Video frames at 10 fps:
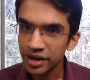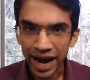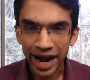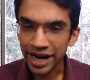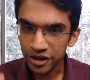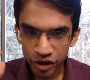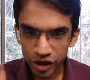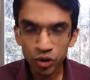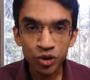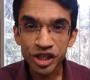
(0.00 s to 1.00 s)
and
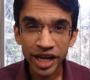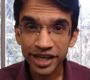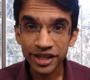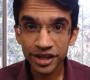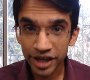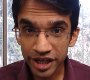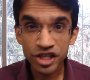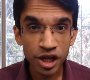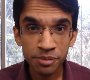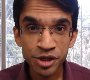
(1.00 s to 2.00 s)
do check the
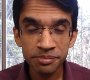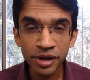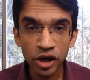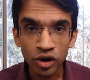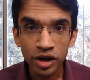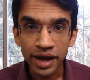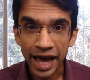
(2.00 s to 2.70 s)
description below.